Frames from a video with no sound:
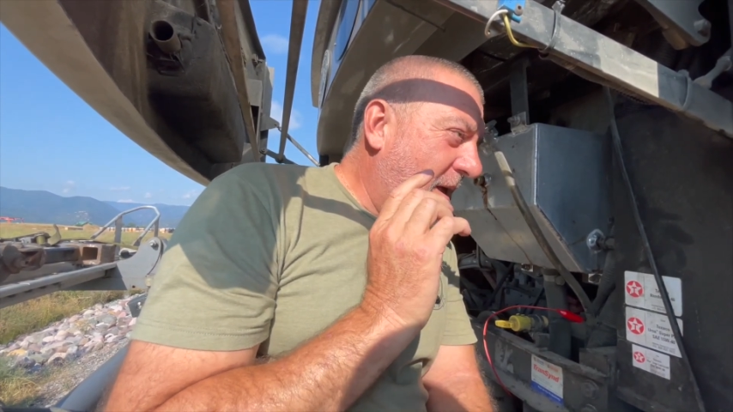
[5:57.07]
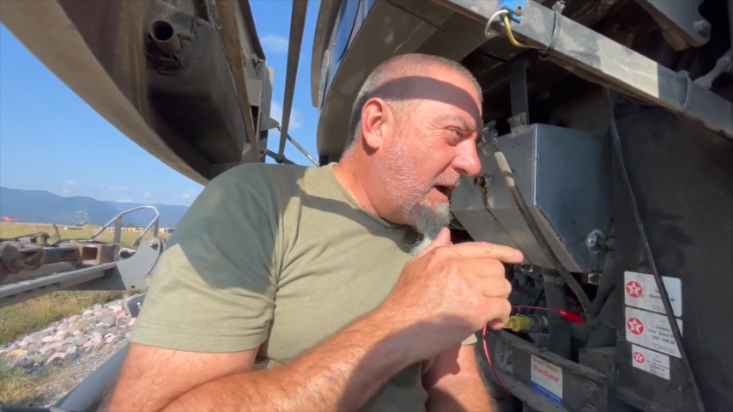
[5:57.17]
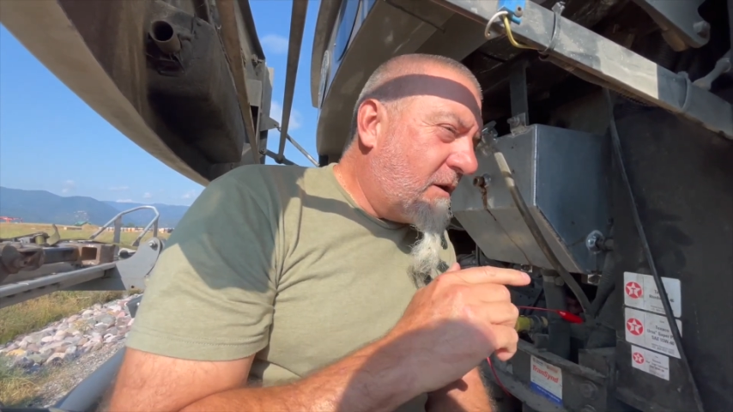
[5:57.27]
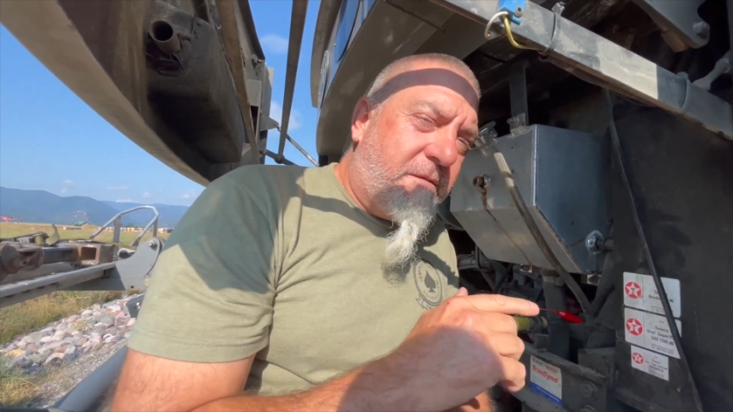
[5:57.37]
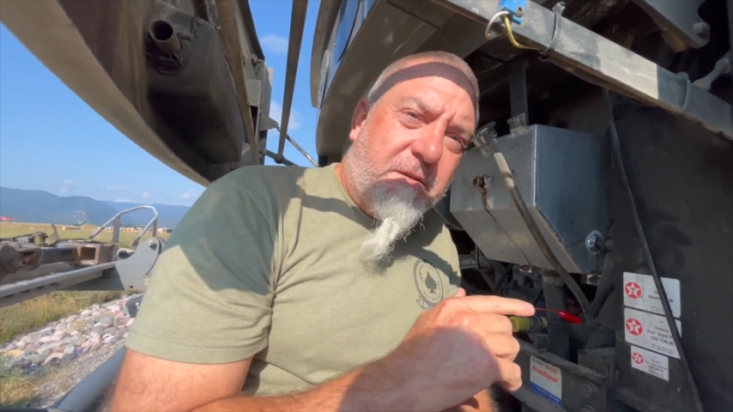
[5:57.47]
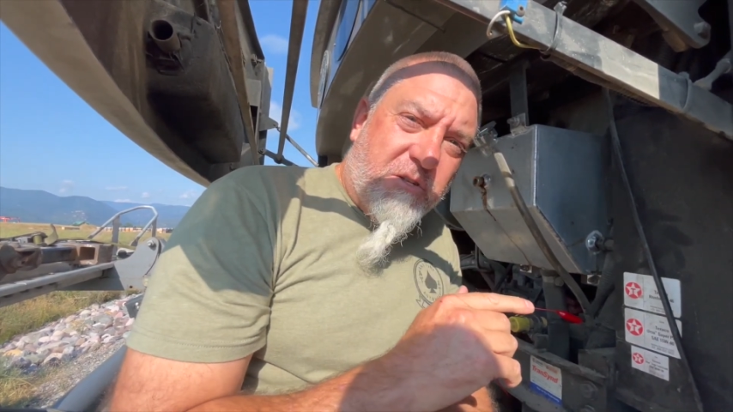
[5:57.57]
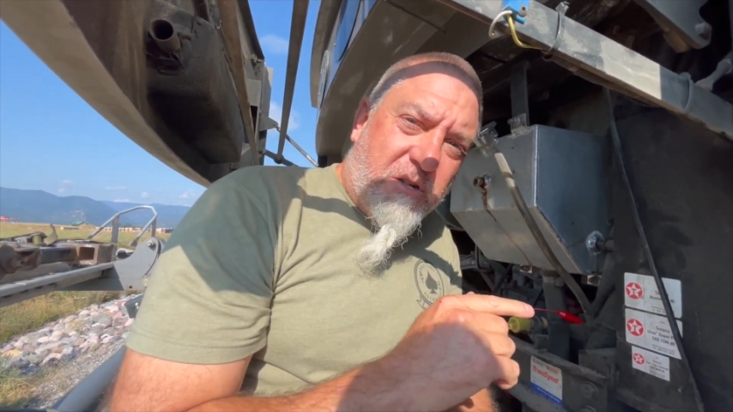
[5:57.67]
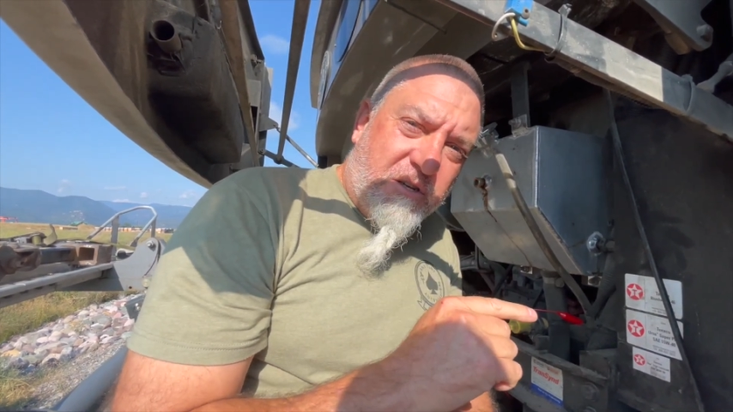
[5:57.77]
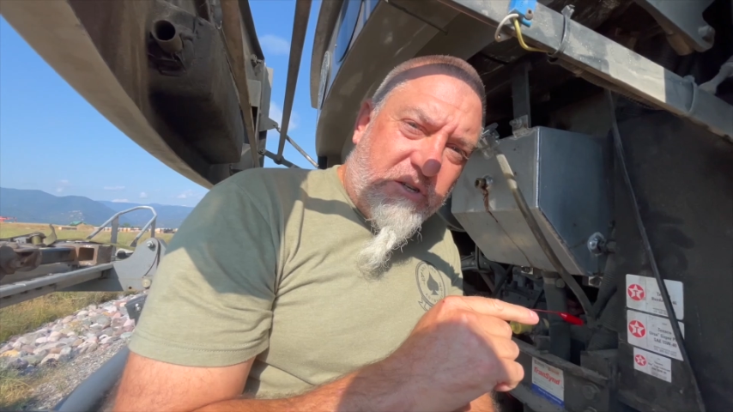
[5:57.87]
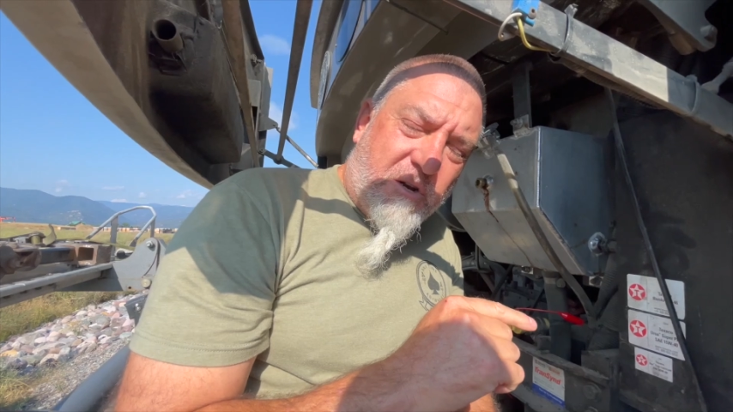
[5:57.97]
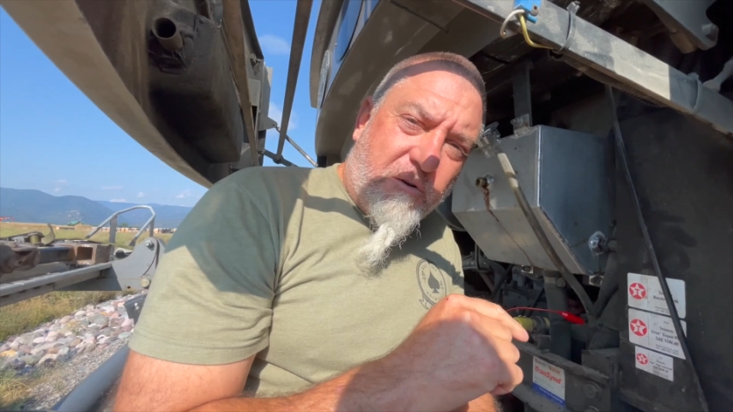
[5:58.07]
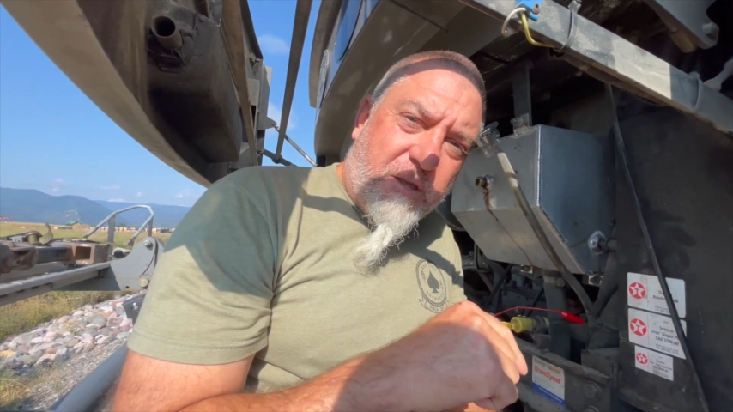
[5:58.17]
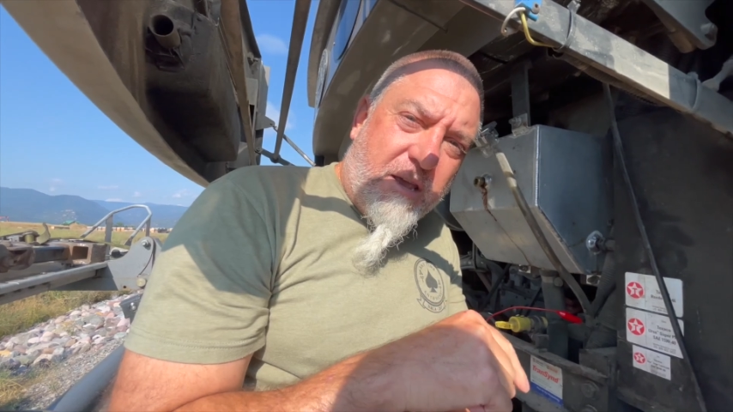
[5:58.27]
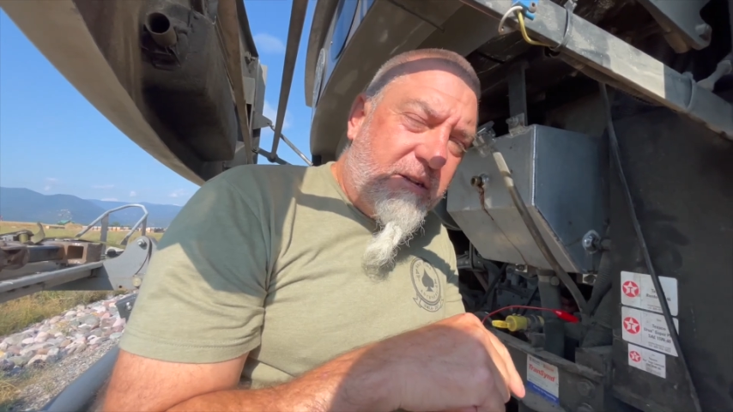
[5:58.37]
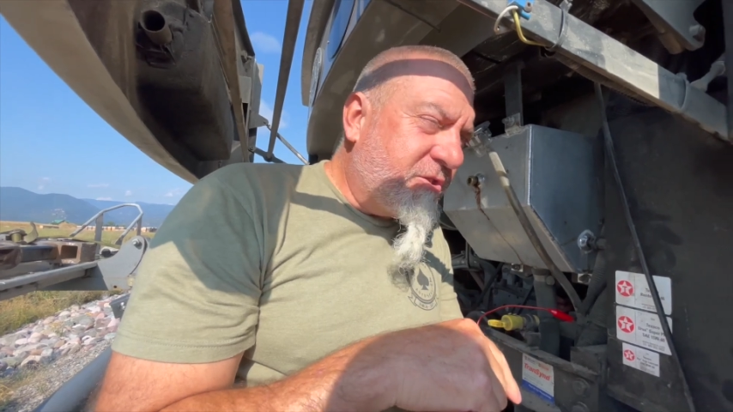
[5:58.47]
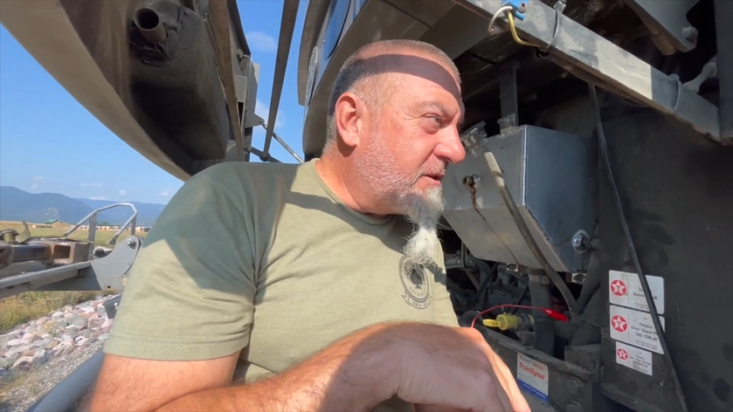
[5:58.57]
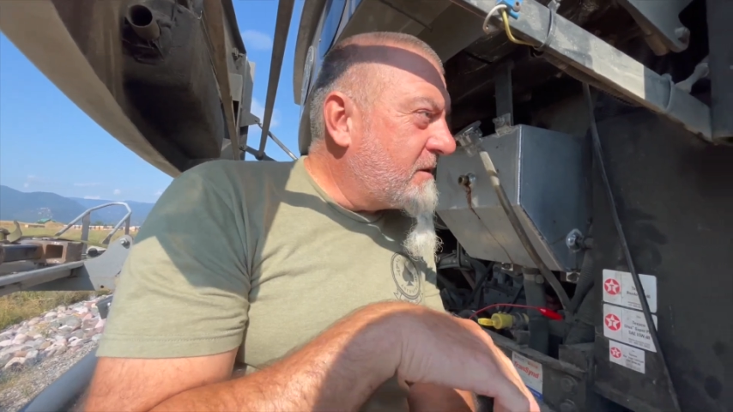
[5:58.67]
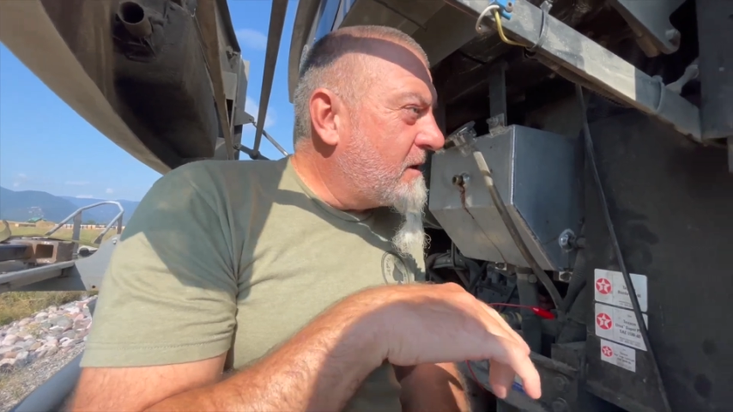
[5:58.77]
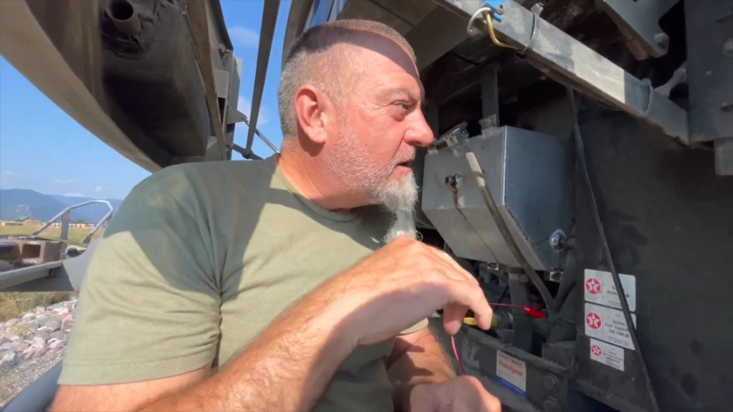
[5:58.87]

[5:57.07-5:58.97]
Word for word: how to physically start the engine.